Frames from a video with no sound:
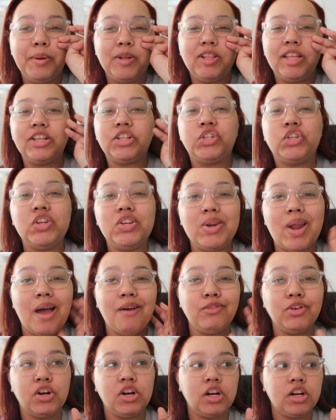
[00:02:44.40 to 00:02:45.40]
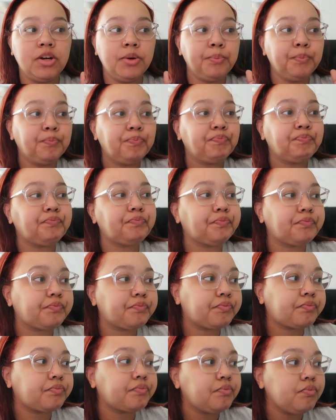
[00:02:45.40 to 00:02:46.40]
but, like, she never
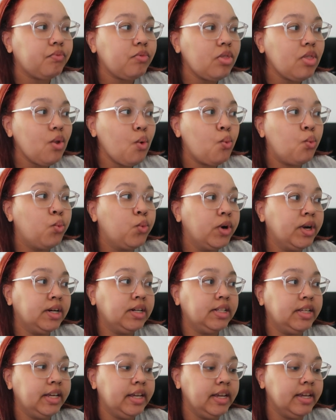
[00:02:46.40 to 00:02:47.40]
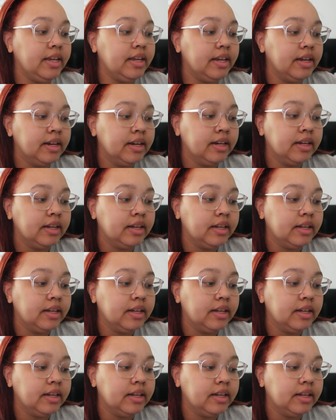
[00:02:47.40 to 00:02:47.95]
really